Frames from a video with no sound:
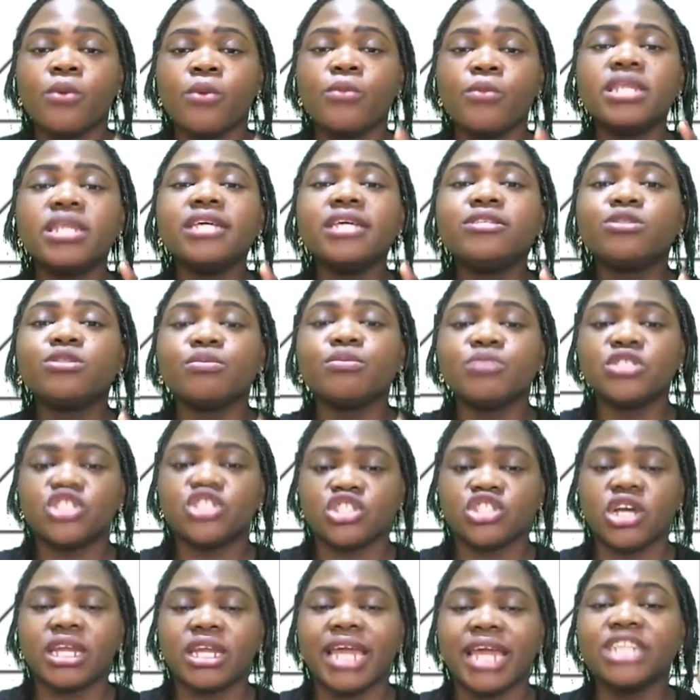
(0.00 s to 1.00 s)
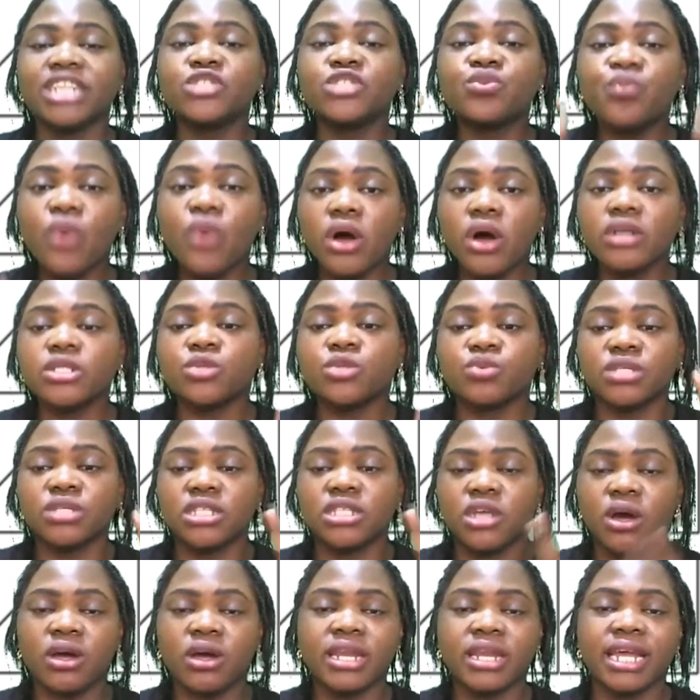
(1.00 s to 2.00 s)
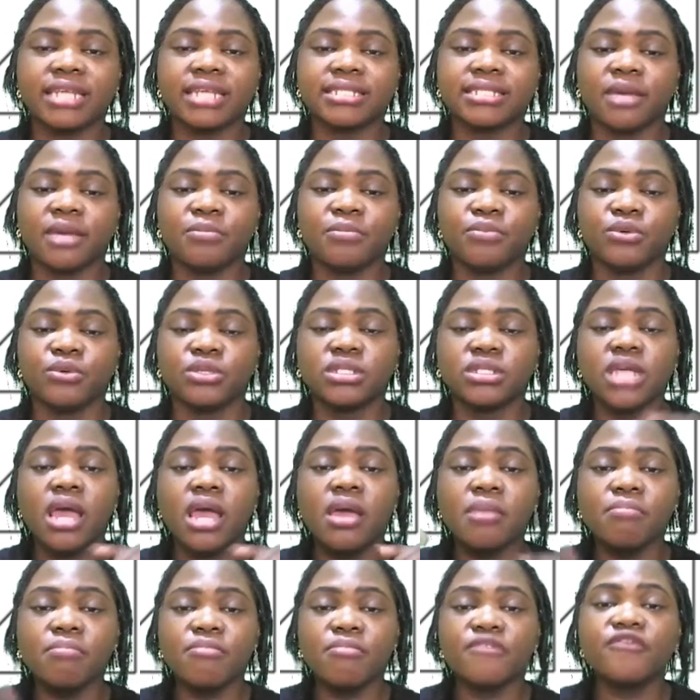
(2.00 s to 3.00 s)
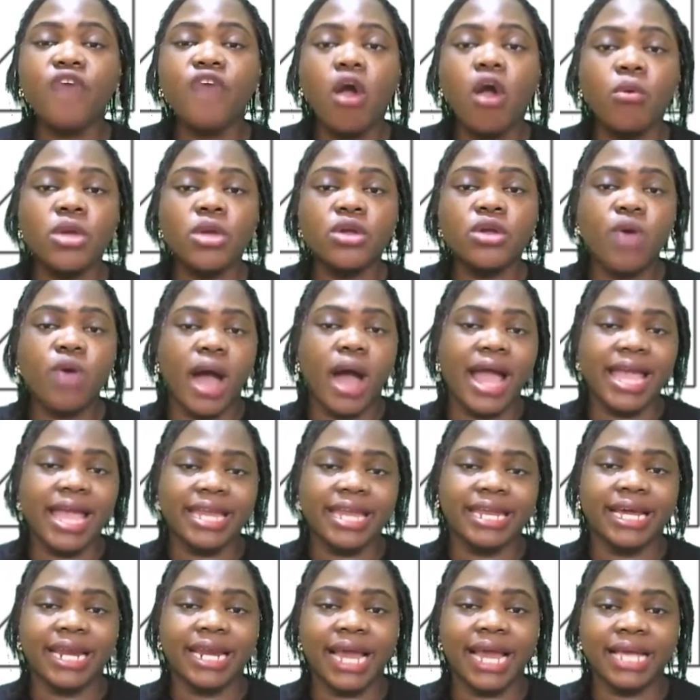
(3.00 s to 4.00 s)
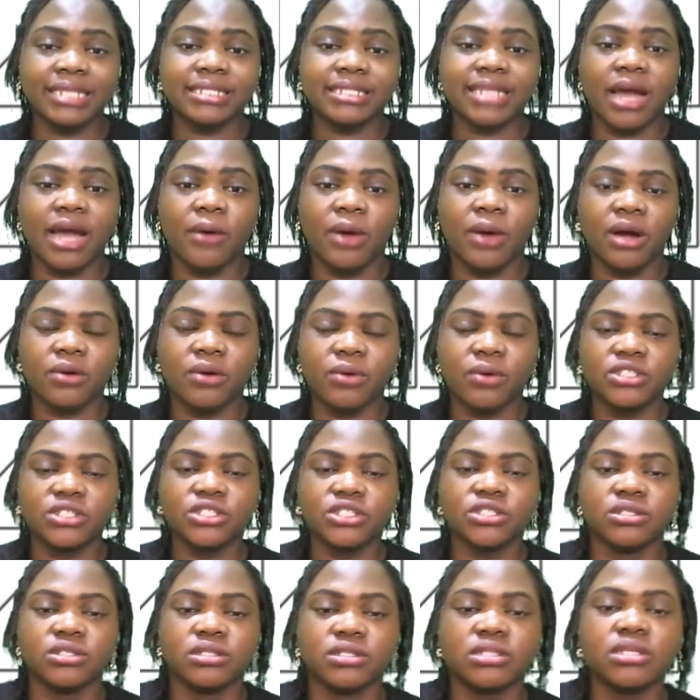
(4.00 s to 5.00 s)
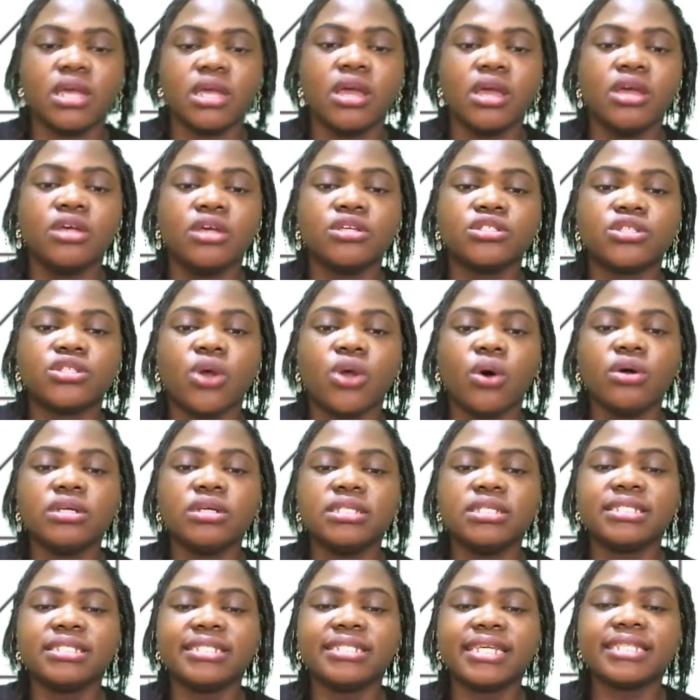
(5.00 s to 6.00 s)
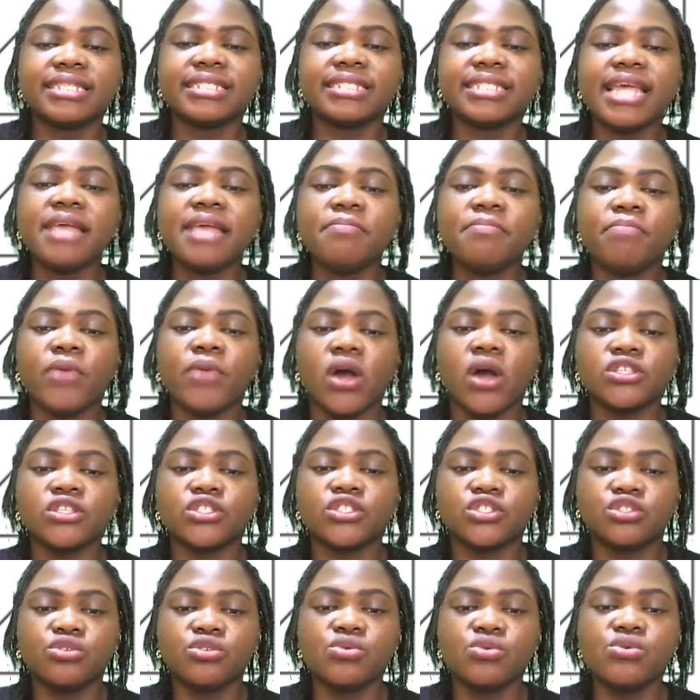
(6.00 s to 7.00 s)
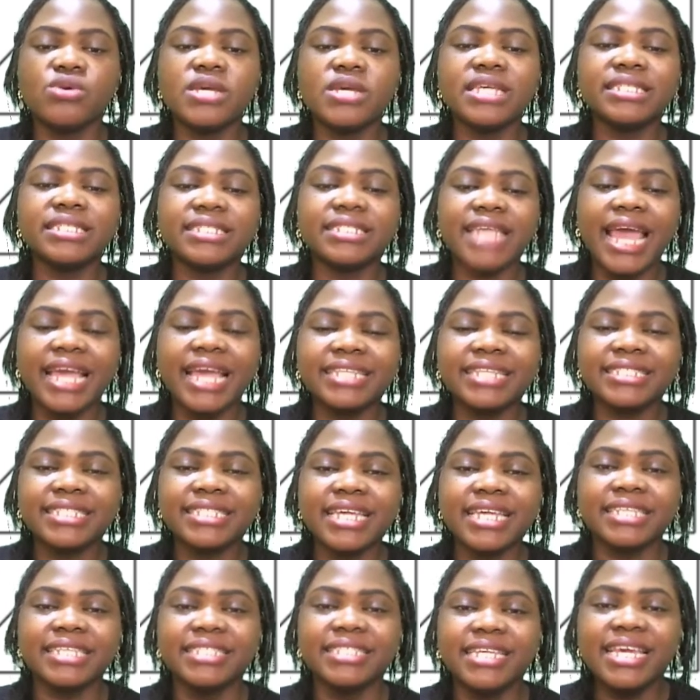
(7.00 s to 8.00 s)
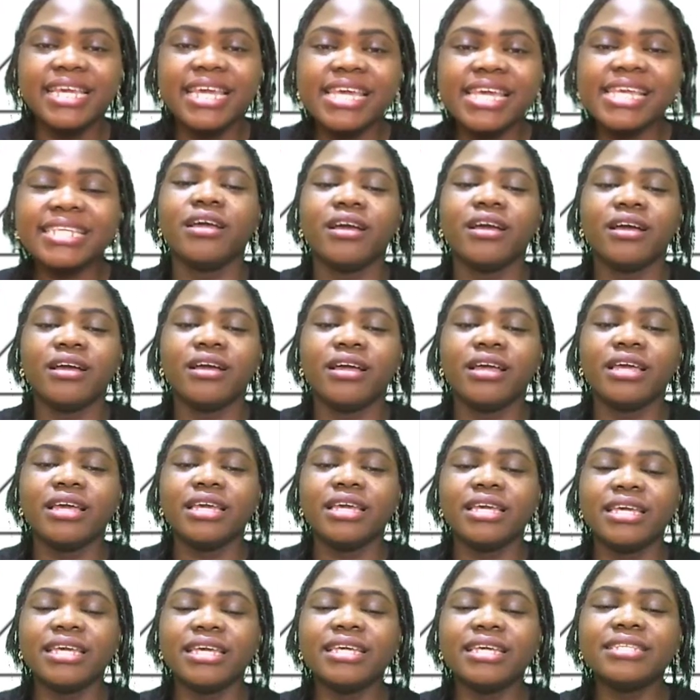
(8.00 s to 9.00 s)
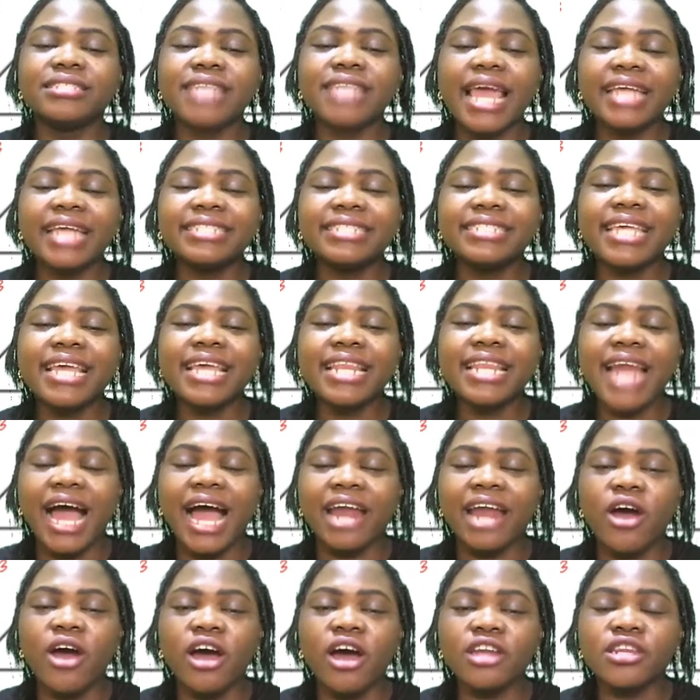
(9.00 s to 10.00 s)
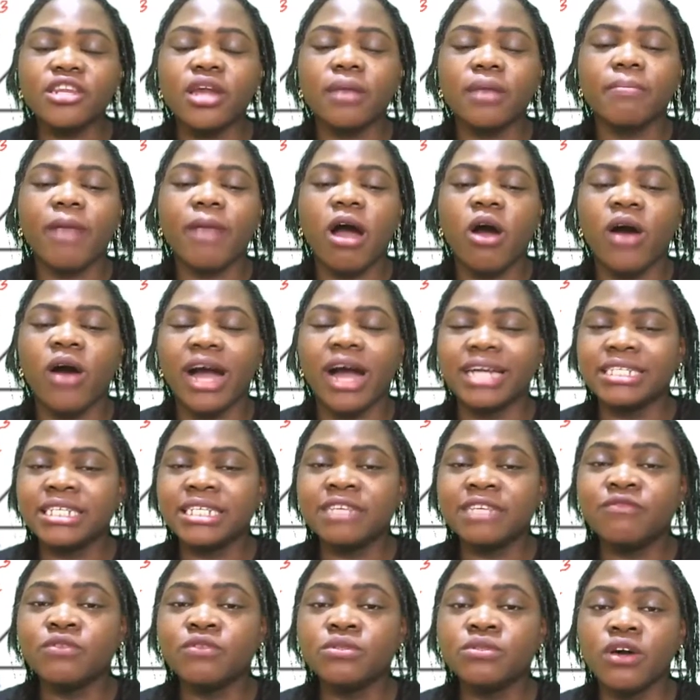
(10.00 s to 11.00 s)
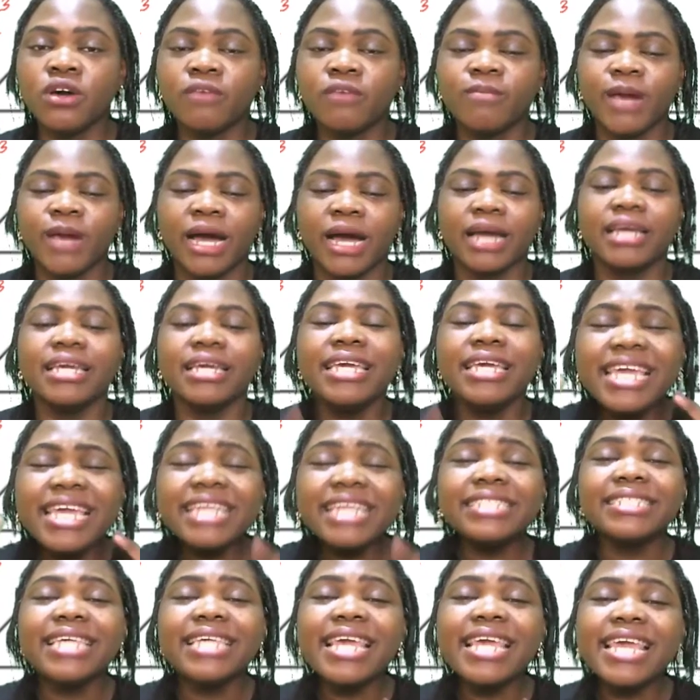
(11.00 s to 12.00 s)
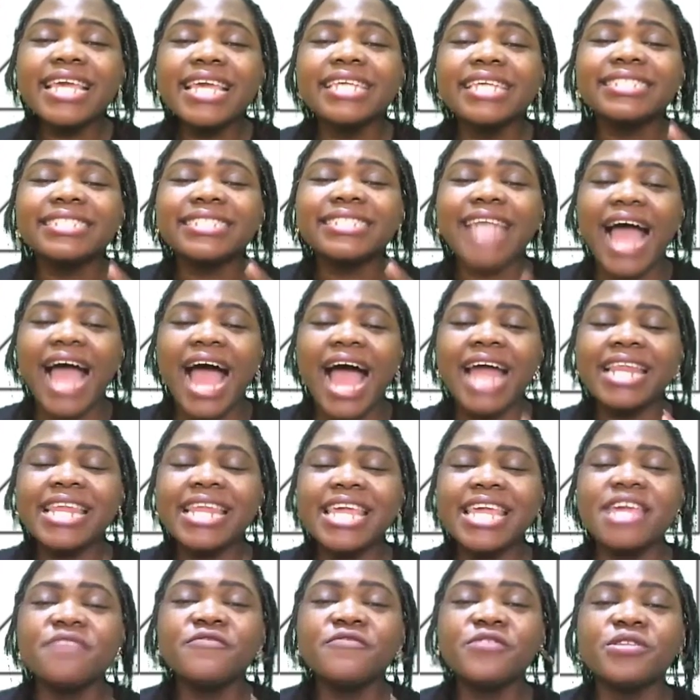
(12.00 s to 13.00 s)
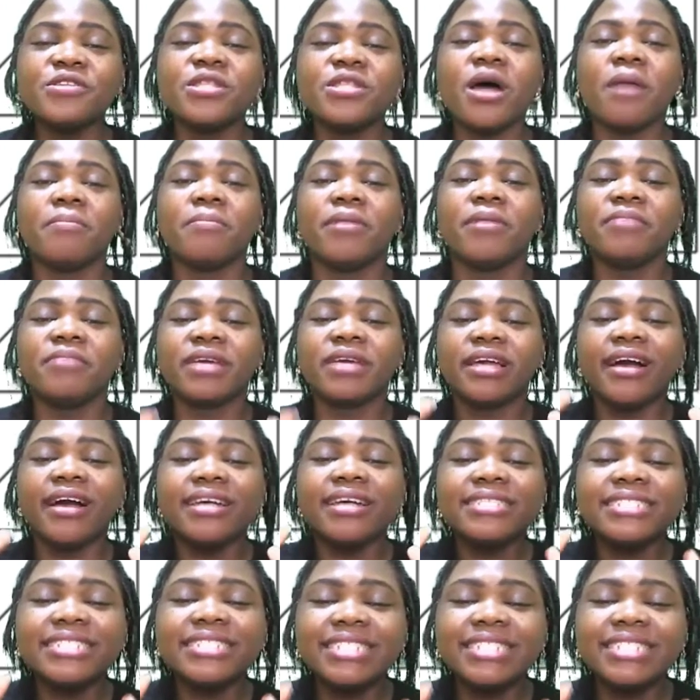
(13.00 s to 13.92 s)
we need to be sure that it works with the other samples before we go ahead and answer our question. So 16 plus 2 is 18. Is 18 an odd number or an even number? It is an even number because